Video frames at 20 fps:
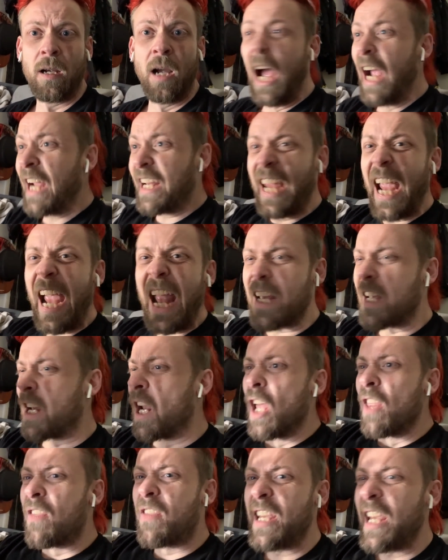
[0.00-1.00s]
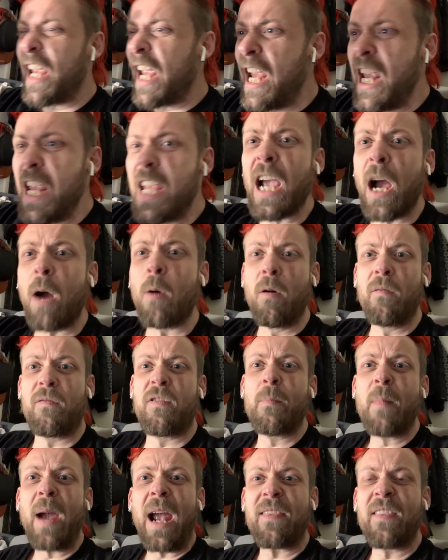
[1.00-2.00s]
Again, the ego of the
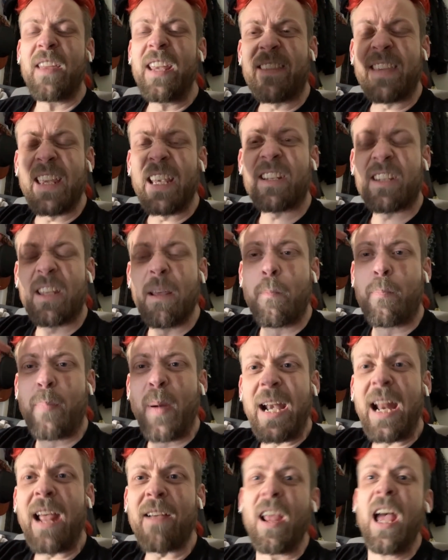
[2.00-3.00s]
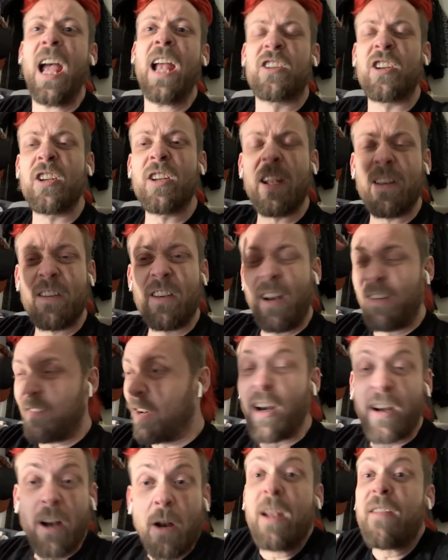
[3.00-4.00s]
man. That he thinks that Ben Affleck... Do you know,
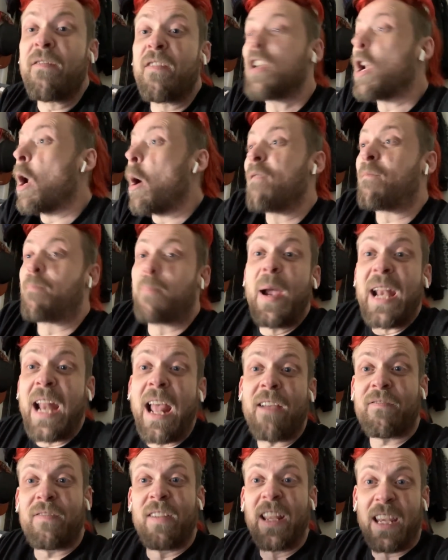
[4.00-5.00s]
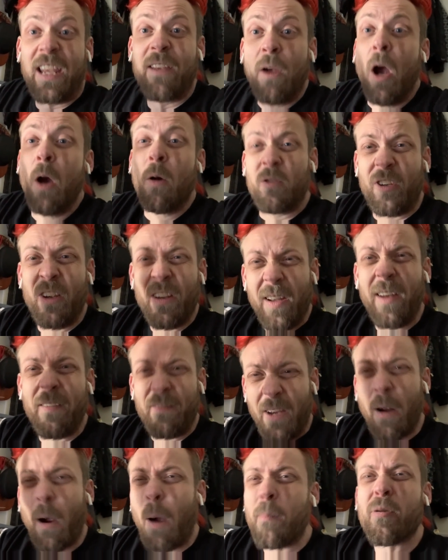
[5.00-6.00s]
I don't even know if Ben Affleck...
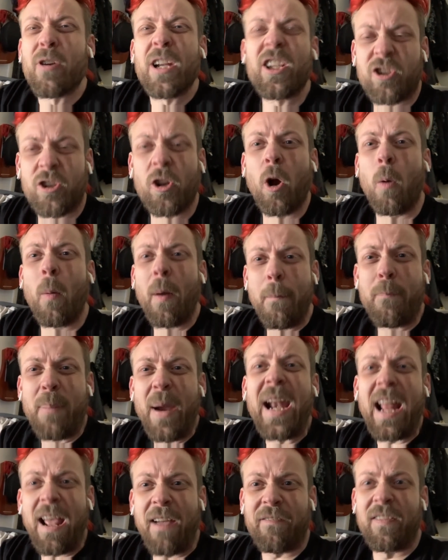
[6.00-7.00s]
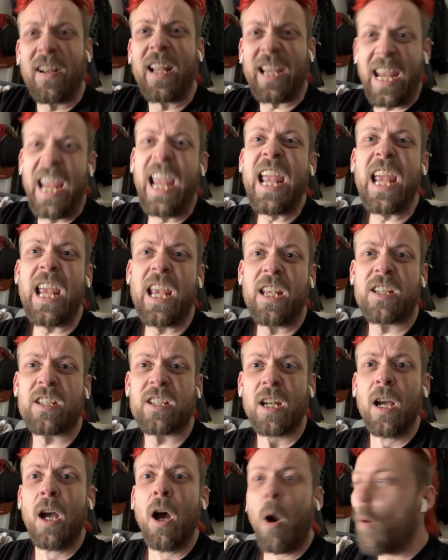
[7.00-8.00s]
I'm pretty sure when Ben Affleck hears,
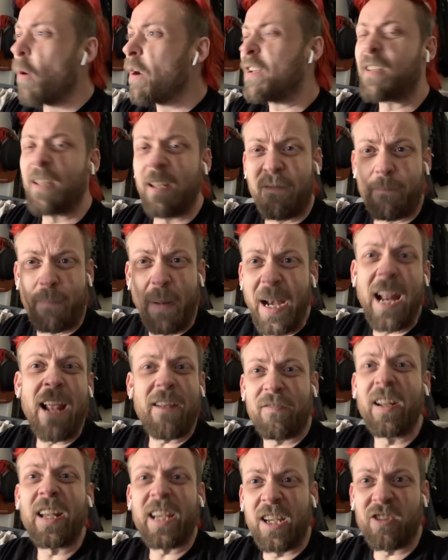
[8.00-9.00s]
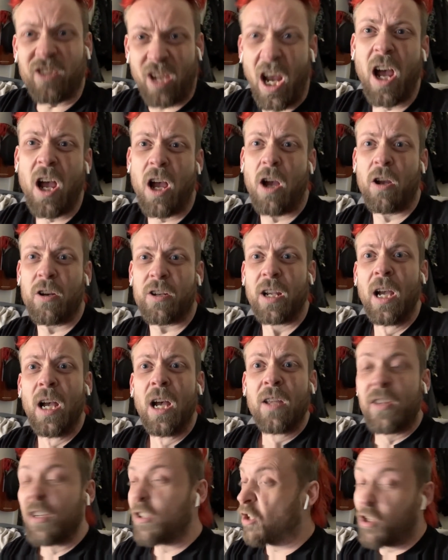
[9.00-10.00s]
or if Ben Affleck has heard,
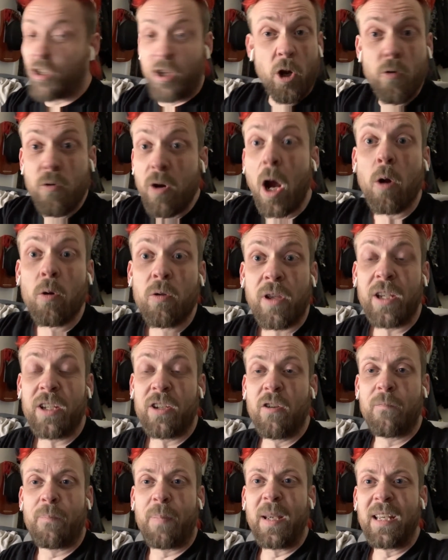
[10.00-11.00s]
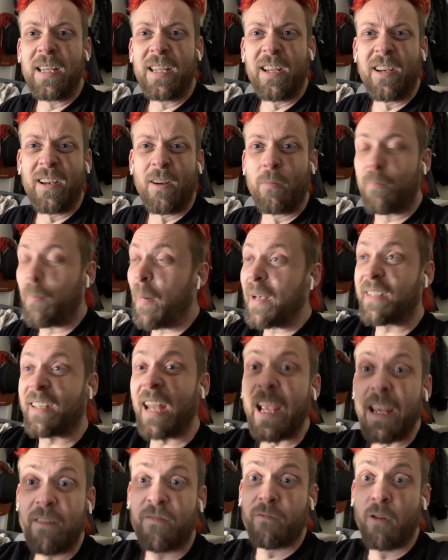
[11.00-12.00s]
that did you know that you've been... You know, but
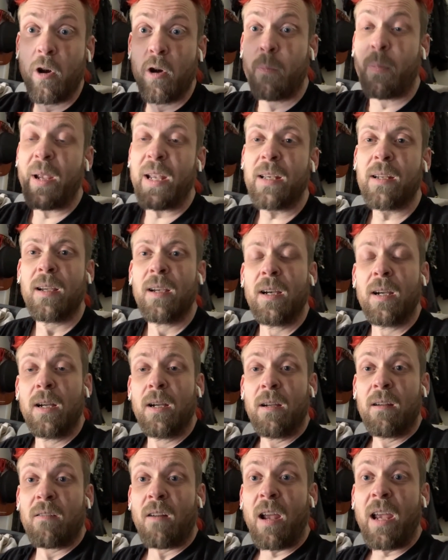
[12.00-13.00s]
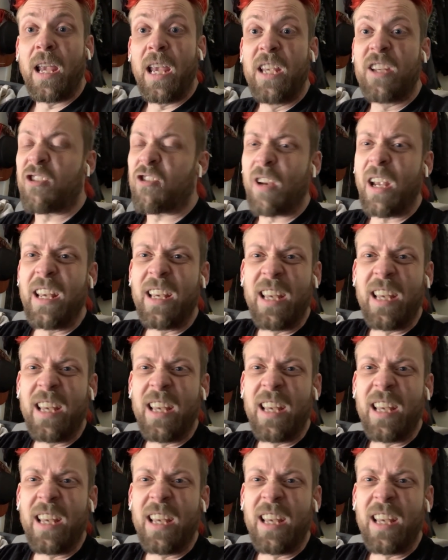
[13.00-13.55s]
Dave Rubin, right? He's